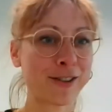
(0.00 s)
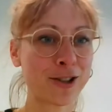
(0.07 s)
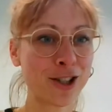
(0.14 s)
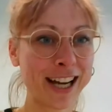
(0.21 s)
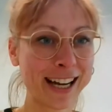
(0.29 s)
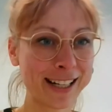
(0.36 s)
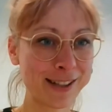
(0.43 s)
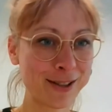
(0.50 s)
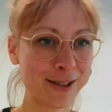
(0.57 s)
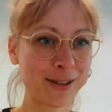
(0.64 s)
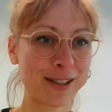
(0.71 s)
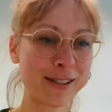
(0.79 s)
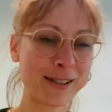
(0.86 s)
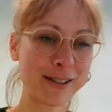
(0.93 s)
chance to
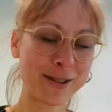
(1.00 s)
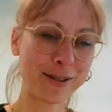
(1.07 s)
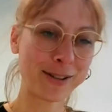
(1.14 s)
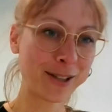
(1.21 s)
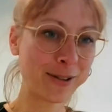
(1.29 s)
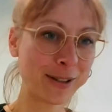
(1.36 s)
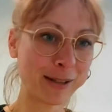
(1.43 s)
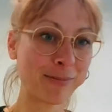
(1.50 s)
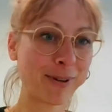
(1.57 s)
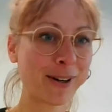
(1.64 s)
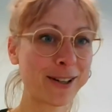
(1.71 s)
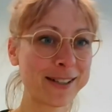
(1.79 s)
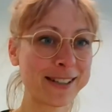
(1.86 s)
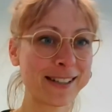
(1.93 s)
listen to you in
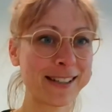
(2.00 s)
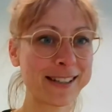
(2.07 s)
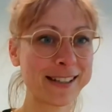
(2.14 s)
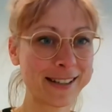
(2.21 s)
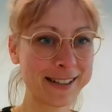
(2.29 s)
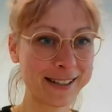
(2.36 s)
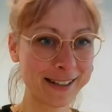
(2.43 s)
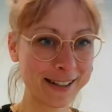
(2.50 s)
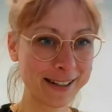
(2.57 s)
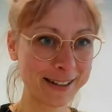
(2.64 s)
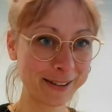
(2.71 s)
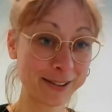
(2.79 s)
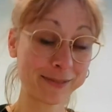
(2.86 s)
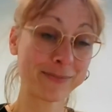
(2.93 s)
person since
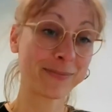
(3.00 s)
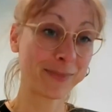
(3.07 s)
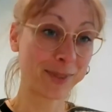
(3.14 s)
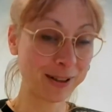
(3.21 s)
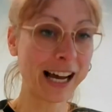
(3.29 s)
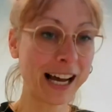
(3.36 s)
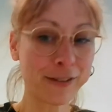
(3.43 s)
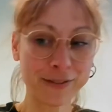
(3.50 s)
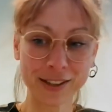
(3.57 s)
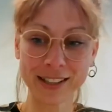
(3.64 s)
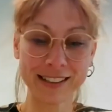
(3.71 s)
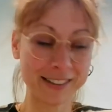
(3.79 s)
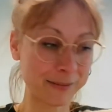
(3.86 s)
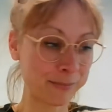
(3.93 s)
uh, you left
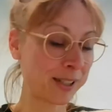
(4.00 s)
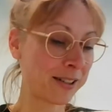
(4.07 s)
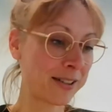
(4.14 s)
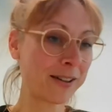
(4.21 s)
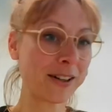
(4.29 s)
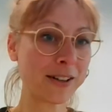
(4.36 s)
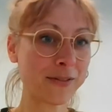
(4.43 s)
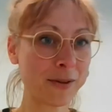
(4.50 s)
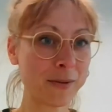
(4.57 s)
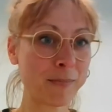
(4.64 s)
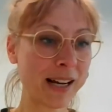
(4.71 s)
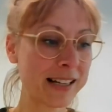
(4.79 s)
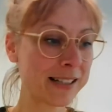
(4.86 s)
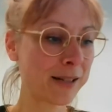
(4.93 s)
and because all of the
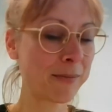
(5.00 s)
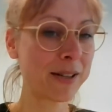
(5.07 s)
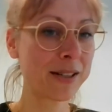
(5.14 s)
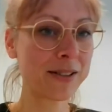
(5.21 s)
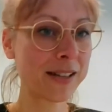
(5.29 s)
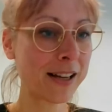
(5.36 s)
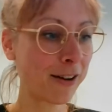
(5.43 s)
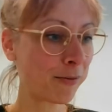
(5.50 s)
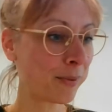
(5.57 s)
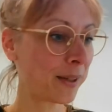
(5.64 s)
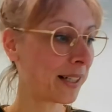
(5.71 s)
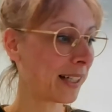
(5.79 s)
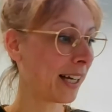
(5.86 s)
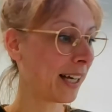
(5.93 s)
past semesters have
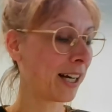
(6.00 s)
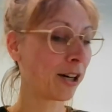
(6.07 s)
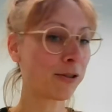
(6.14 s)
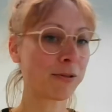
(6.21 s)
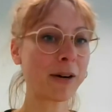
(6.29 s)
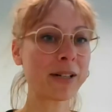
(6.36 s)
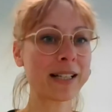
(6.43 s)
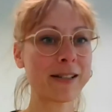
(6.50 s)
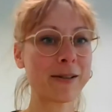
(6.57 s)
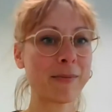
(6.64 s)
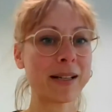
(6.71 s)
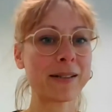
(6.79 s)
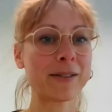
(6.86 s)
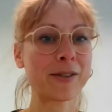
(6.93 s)
been corona
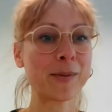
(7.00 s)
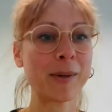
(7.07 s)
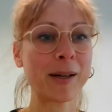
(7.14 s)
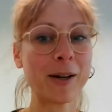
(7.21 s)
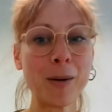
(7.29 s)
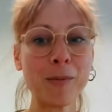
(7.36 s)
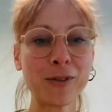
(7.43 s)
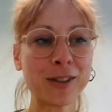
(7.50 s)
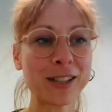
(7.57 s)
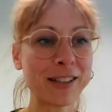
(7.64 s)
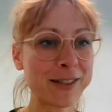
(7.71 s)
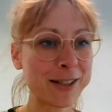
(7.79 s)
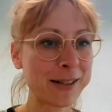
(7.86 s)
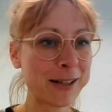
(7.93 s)
semesters but hopefully
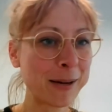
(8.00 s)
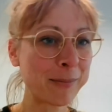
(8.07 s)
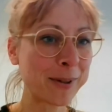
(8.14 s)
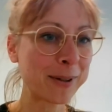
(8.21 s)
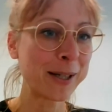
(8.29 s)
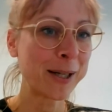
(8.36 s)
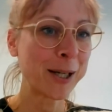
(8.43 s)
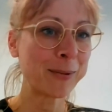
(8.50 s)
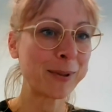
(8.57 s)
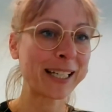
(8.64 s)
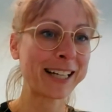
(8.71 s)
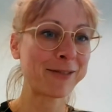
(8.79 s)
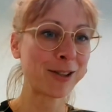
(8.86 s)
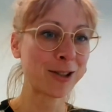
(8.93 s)
this summer we'll
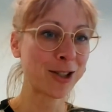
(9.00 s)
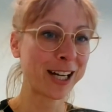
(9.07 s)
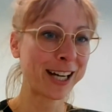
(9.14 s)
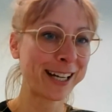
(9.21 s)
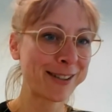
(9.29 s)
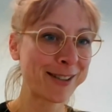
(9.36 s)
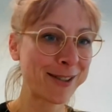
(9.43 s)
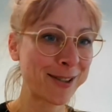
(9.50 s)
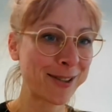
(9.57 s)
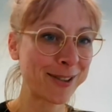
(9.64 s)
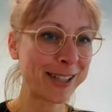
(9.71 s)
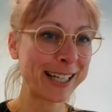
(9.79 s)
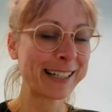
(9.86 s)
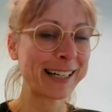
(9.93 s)
get the chance
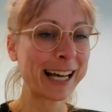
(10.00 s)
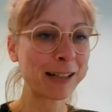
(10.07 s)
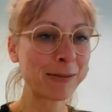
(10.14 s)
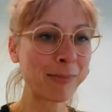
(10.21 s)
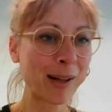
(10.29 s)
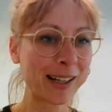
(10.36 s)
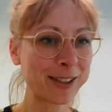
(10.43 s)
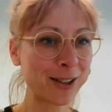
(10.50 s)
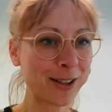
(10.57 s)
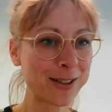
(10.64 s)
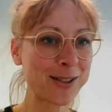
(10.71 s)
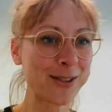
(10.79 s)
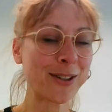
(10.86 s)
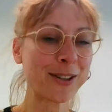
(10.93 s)
to get an unplugged
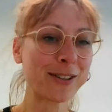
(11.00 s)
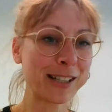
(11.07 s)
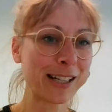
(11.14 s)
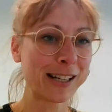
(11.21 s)
concert